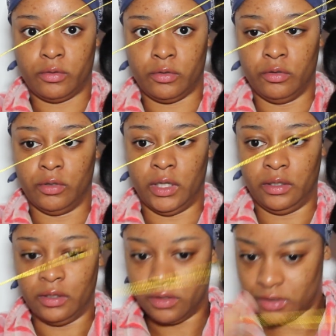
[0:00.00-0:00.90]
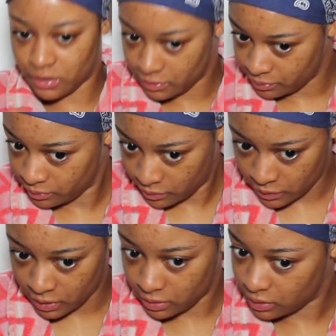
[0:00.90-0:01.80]
go like this.
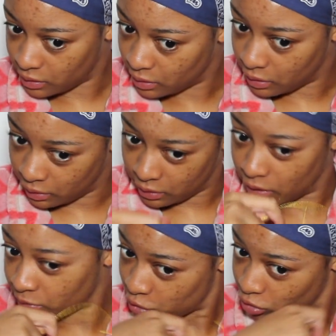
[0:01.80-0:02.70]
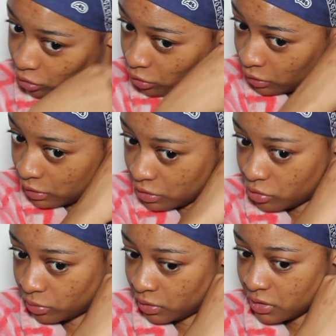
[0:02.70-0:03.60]
And then I'm gonna show you on
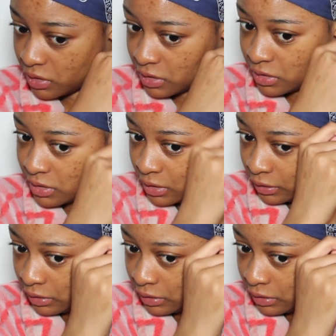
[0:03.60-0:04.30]
this one since it's like